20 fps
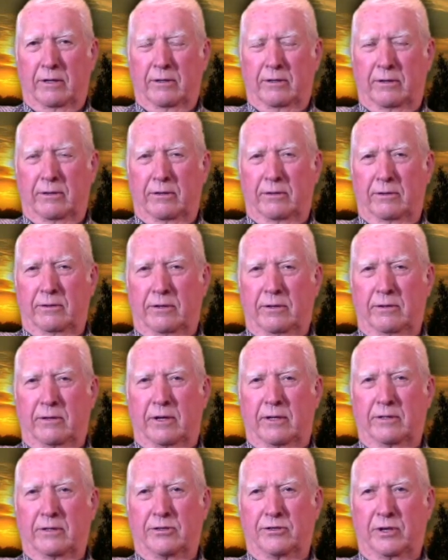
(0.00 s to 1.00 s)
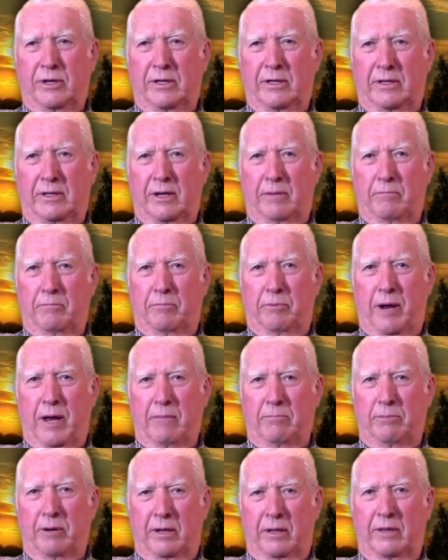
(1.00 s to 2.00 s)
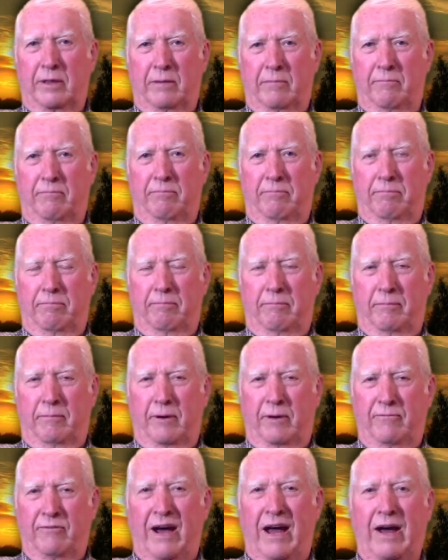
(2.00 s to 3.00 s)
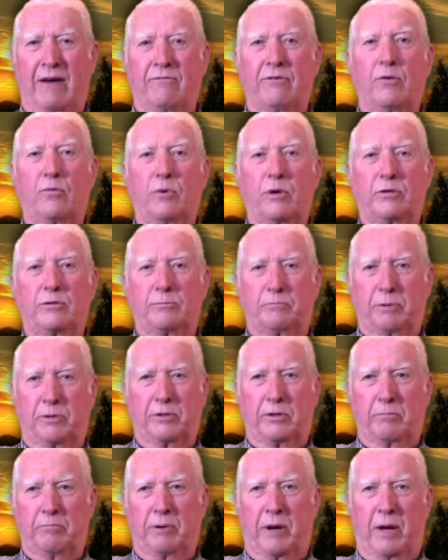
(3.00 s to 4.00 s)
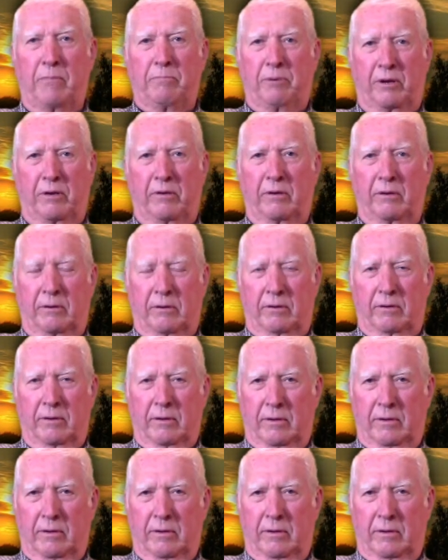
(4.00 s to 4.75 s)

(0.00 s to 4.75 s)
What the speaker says: So you can see that probably the revival was pretty popular.